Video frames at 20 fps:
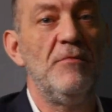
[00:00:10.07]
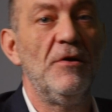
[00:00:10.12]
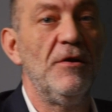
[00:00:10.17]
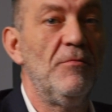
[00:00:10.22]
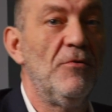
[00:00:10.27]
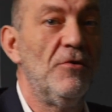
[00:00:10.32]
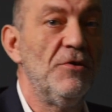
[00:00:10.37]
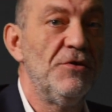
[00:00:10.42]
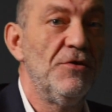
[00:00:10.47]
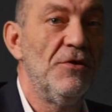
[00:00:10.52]
Money
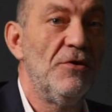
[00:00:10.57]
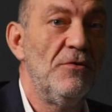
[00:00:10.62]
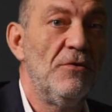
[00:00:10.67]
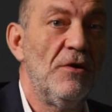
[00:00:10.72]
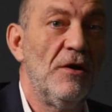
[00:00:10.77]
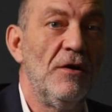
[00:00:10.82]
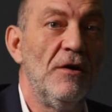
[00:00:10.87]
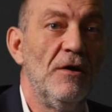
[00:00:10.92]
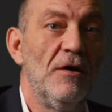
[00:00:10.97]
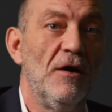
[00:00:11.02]
Boy
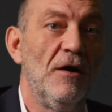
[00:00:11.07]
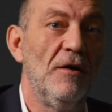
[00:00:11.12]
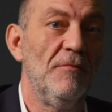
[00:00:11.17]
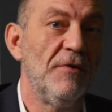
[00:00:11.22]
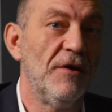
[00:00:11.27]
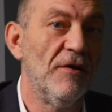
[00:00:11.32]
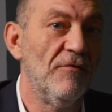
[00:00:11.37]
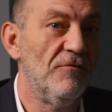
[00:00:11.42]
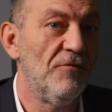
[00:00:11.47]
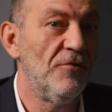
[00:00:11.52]
Show. I'm
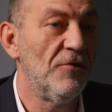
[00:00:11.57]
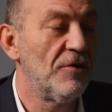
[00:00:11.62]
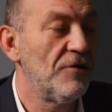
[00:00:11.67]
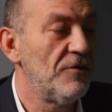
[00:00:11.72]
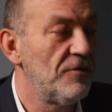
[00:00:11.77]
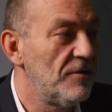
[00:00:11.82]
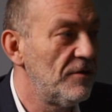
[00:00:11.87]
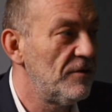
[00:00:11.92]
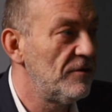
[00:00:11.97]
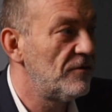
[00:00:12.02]
Kevin
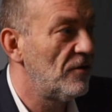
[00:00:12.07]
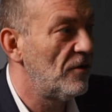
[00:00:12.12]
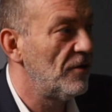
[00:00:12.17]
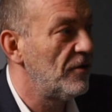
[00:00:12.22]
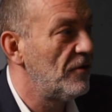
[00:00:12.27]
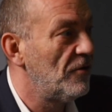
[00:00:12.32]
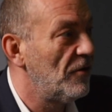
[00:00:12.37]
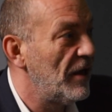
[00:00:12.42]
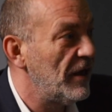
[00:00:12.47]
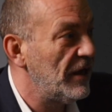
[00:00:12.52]
Ferguson and it's Ollie
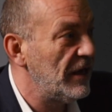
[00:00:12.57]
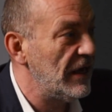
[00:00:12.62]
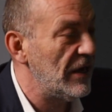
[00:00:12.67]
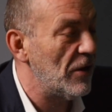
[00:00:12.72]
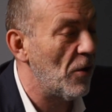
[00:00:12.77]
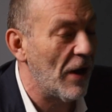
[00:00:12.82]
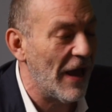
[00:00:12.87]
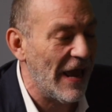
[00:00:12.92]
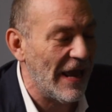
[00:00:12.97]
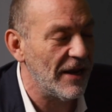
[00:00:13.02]

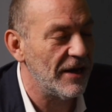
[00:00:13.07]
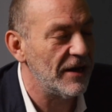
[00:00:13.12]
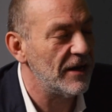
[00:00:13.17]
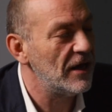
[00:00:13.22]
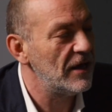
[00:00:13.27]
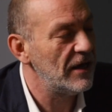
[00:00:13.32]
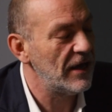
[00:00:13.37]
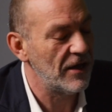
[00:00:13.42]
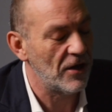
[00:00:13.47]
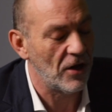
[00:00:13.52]
Keohane.
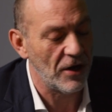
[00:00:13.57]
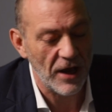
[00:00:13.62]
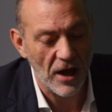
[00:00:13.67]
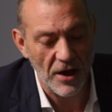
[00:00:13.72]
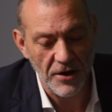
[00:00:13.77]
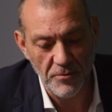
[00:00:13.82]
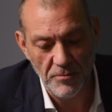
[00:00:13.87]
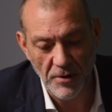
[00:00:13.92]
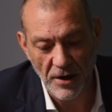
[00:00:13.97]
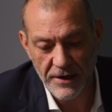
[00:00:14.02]
Hey Ollie, how
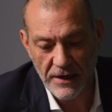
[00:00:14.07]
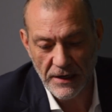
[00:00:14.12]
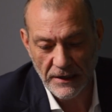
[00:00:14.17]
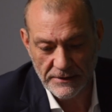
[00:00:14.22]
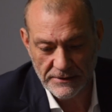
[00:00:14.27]
you bud?